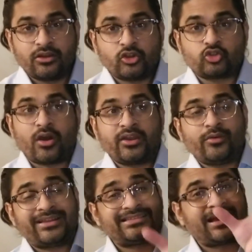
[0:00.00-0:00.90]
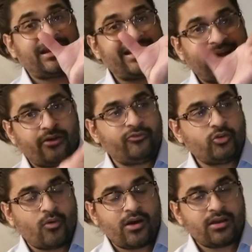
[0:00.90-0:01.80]
So I know exactly how
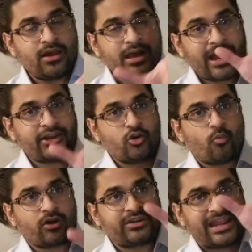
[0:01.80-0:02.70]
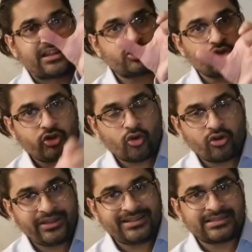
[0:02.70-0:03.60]
you are. I know what tailors to your
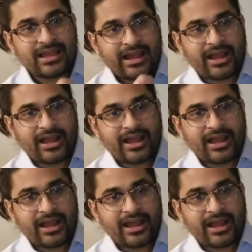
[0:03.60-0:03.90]
needs.